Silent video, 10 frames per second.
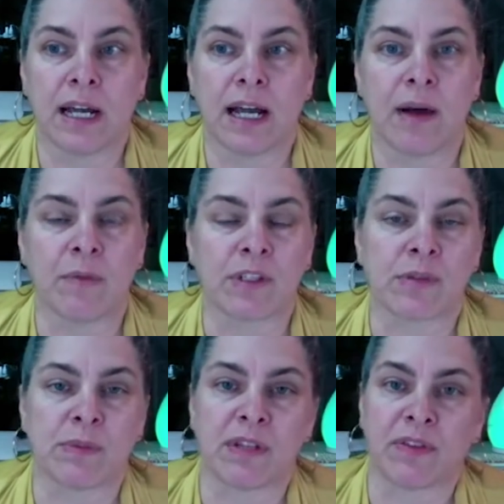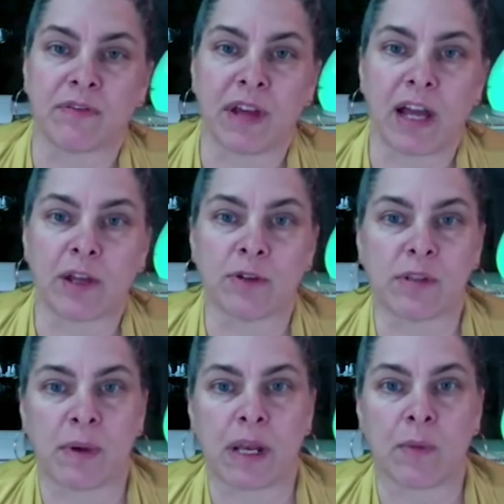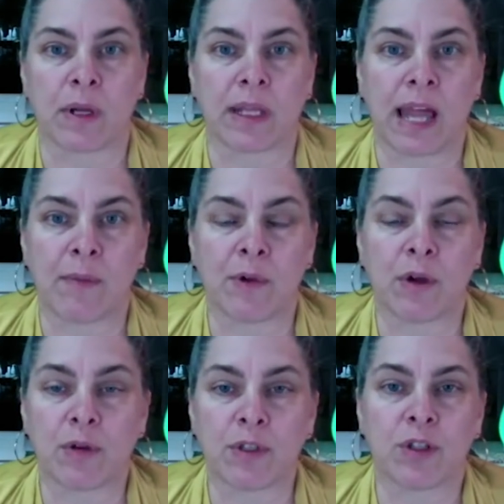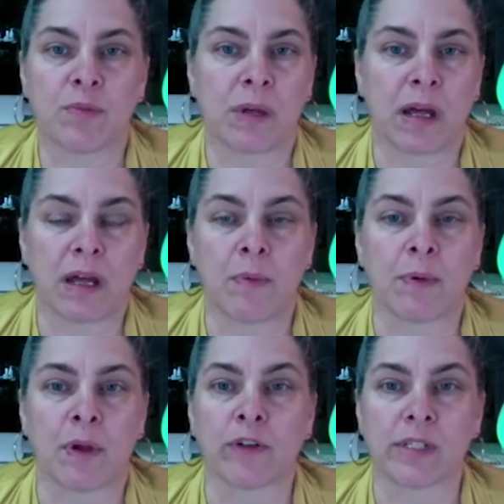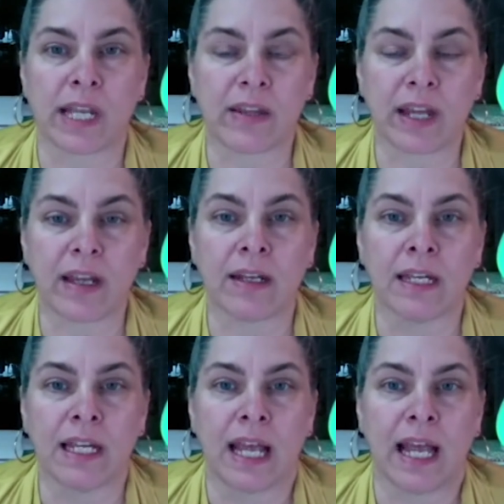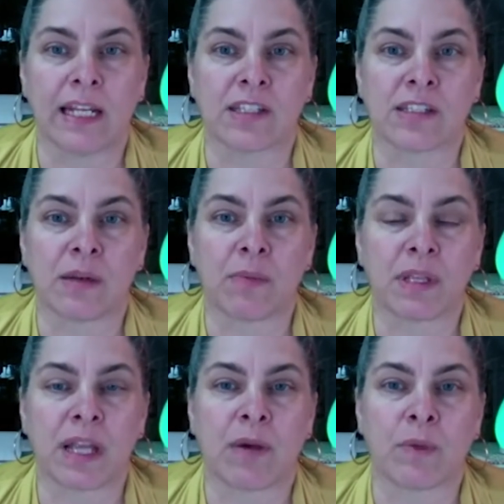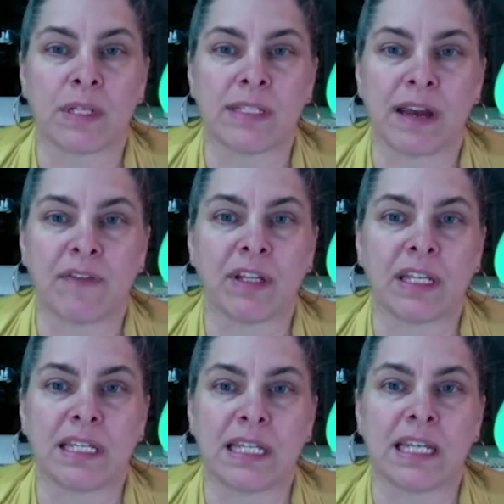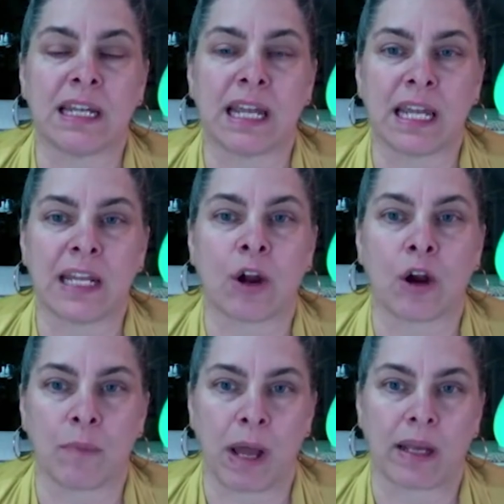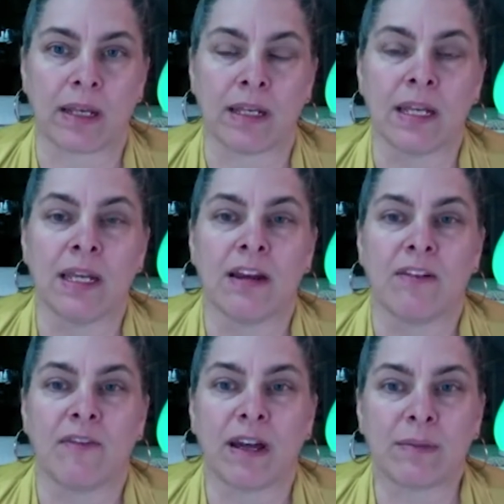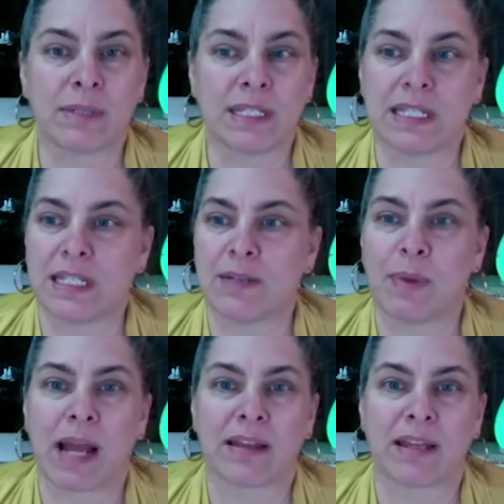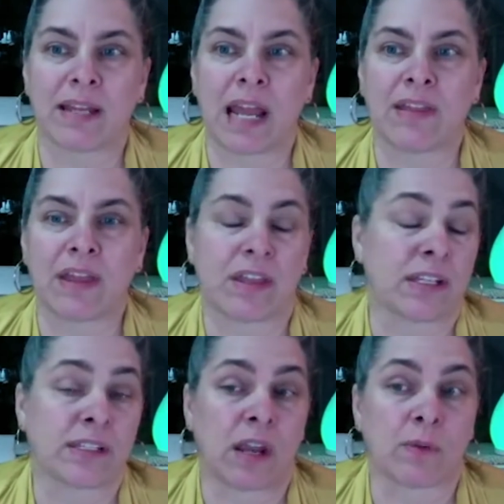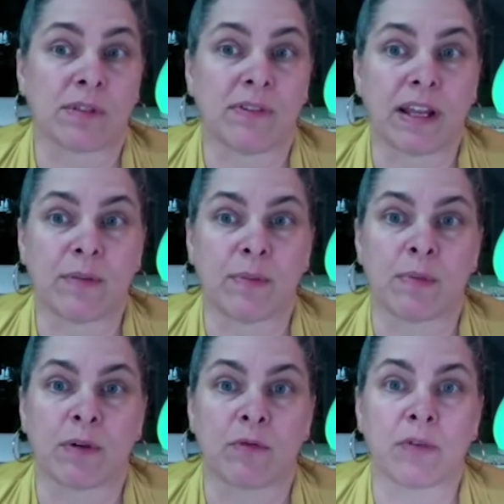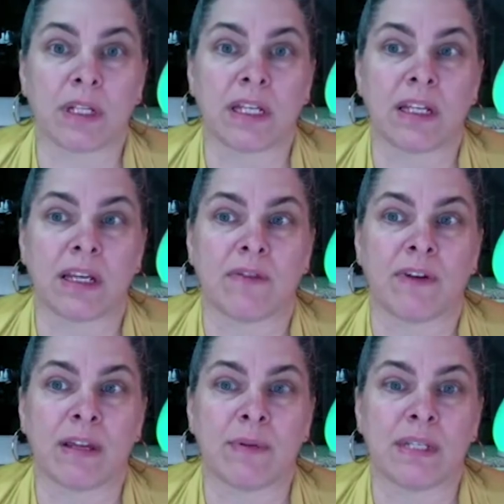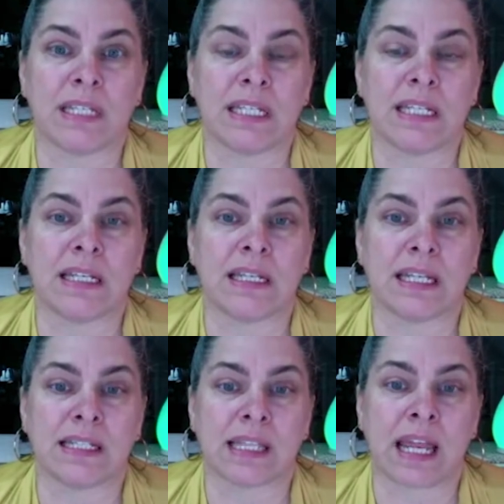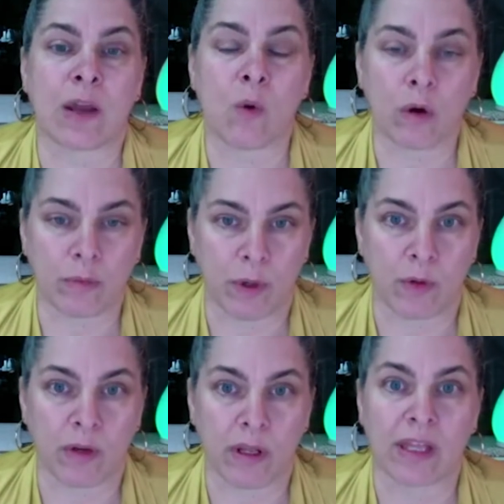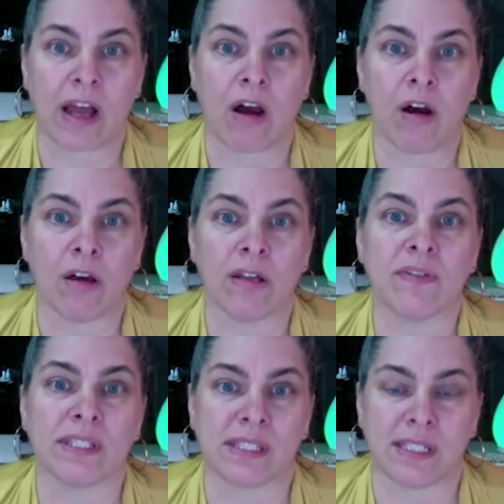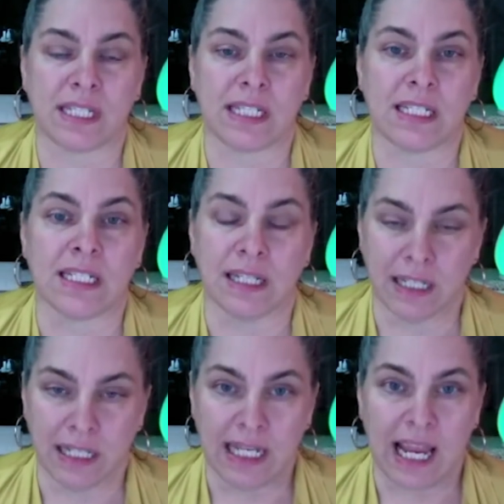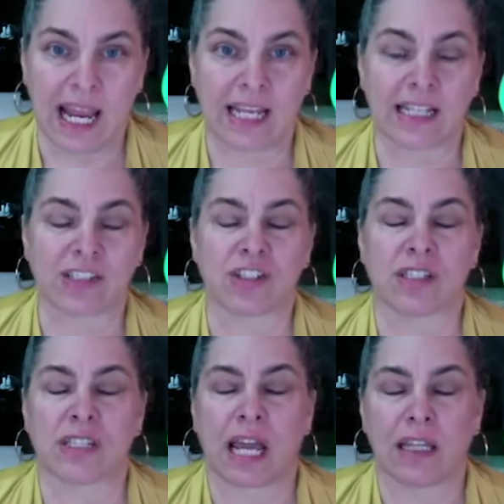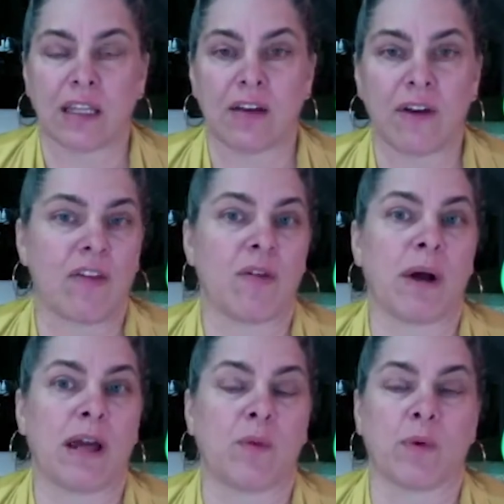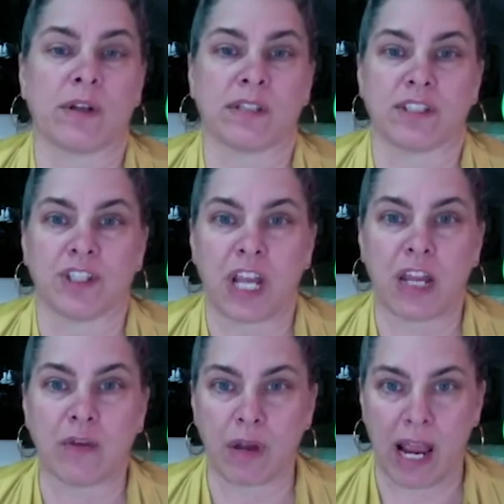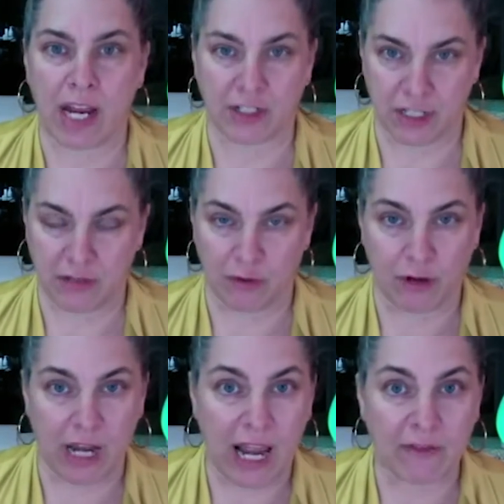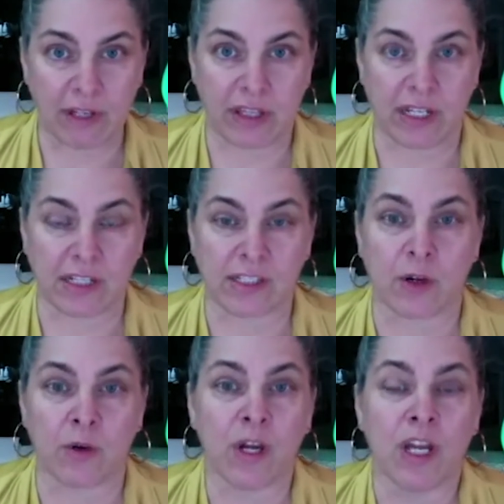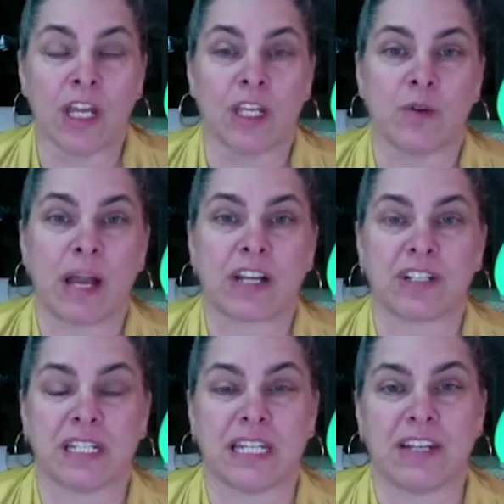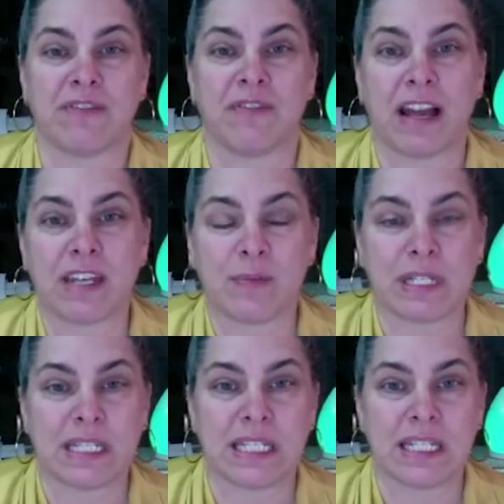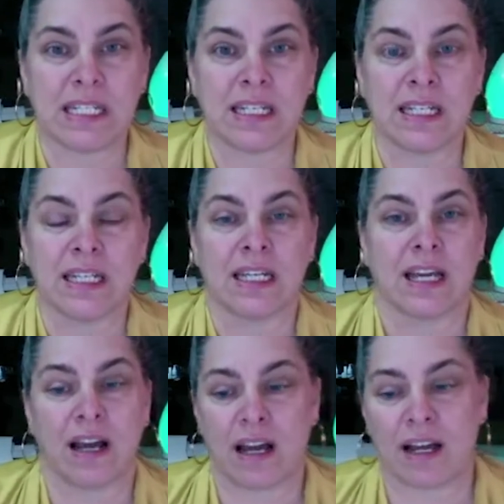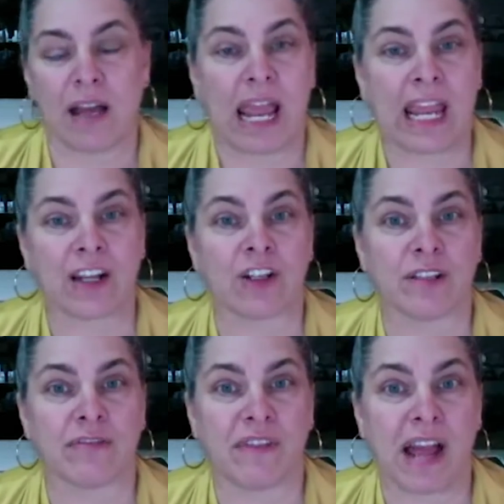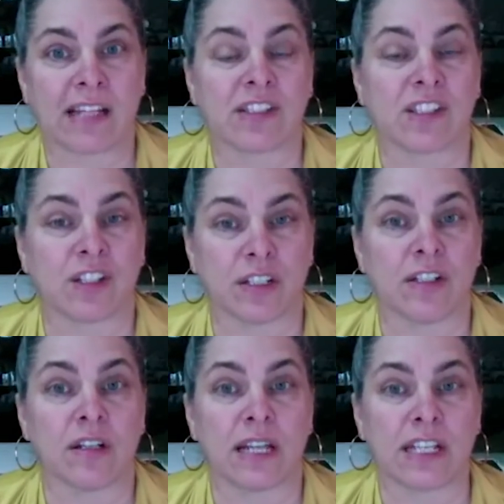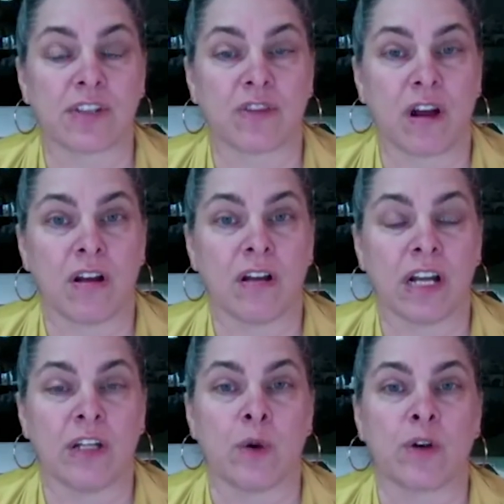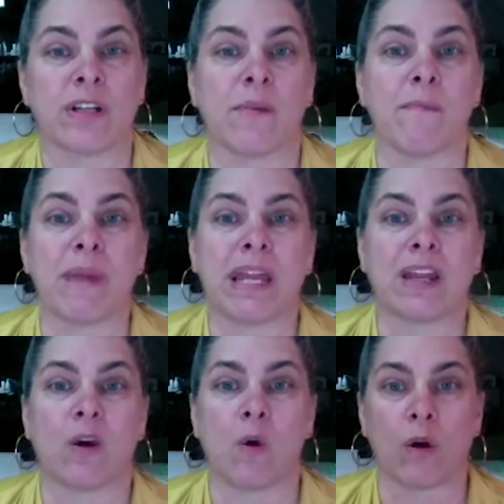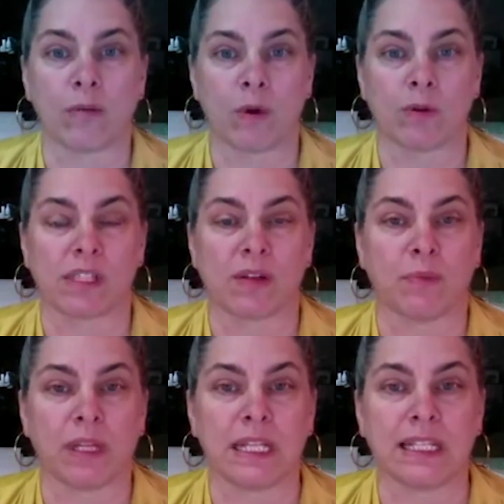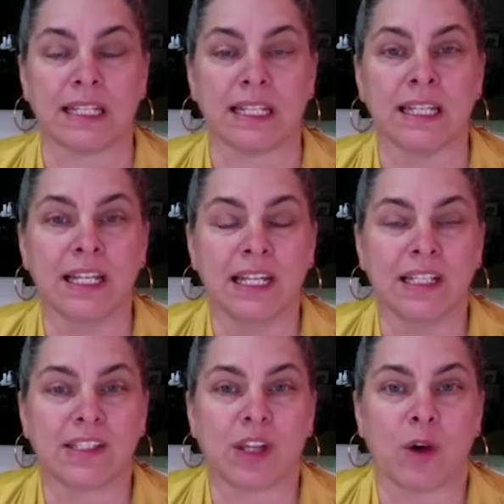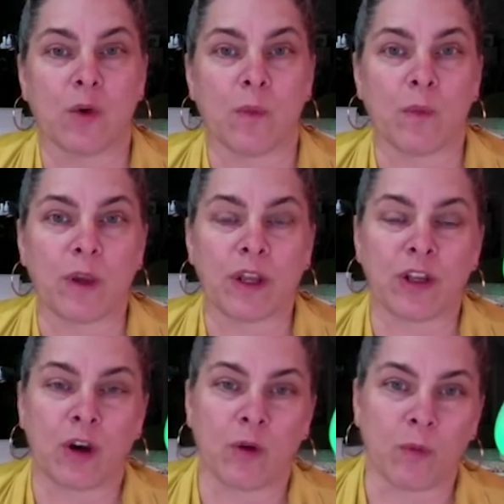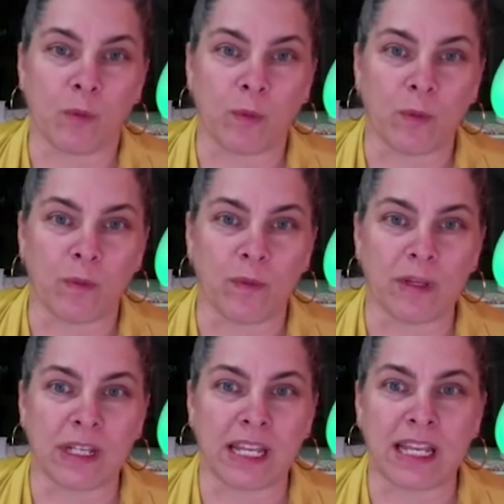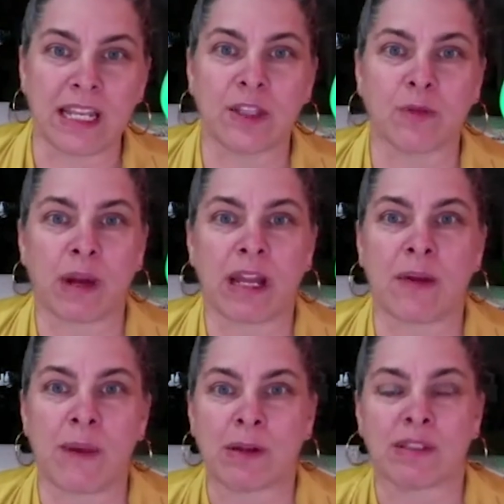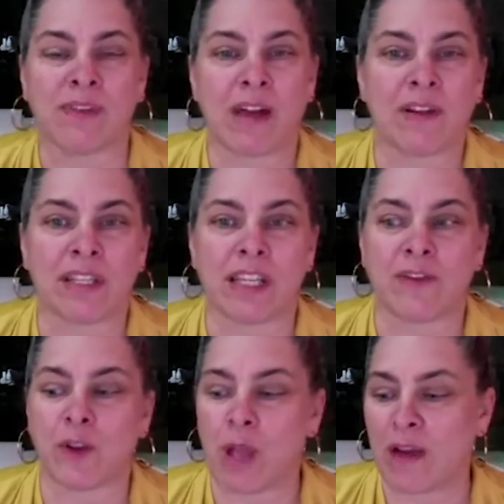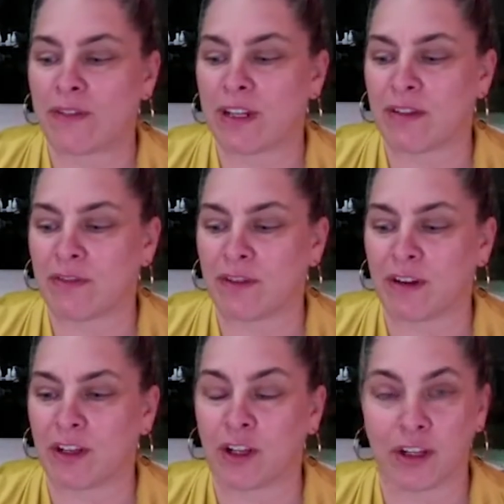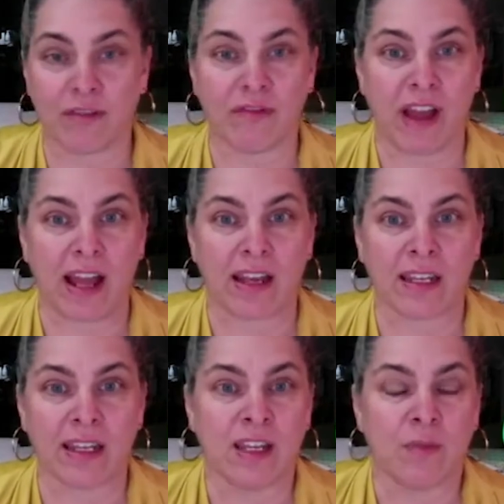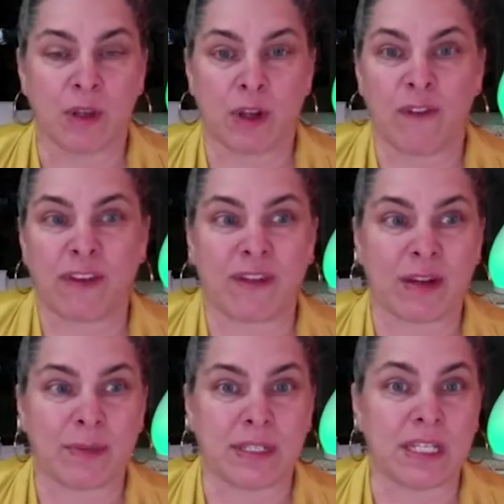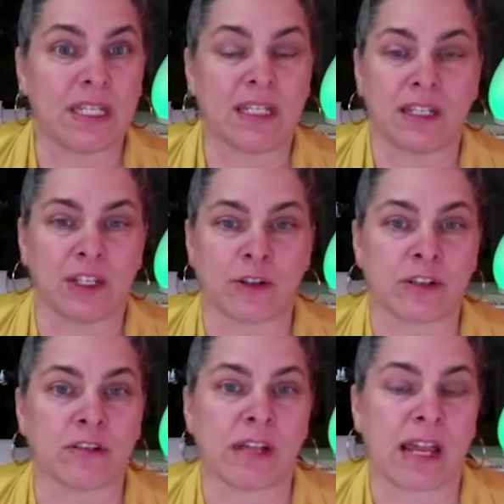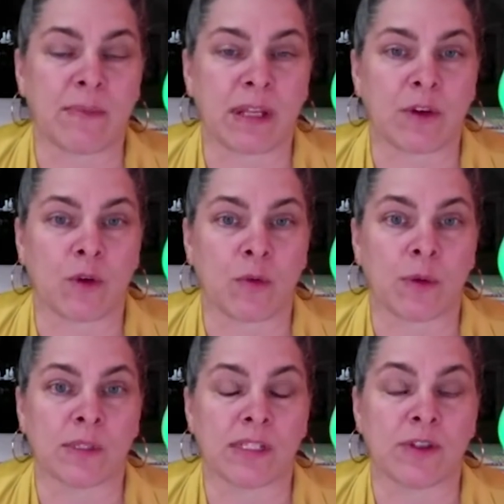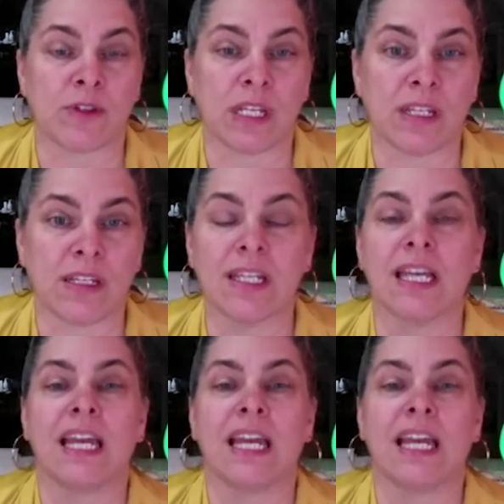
There's some different values depending on what lab you go to, but I'll help you understand that. And it's something that we definitely need in our body. Vitamin D, back in the day, they just thought it was a vitamin, but really, vitamin D is a hormone that all of us need. And it's just, I love how the body works, a chain reaction for everything. So, you actually need vitamin D and good fats, good cholesterol in order to make hormones completely. So, getting the right amounts of everything, if you have enough good fat, but you don't have any vitamin D, you still can't make the hormones as you need.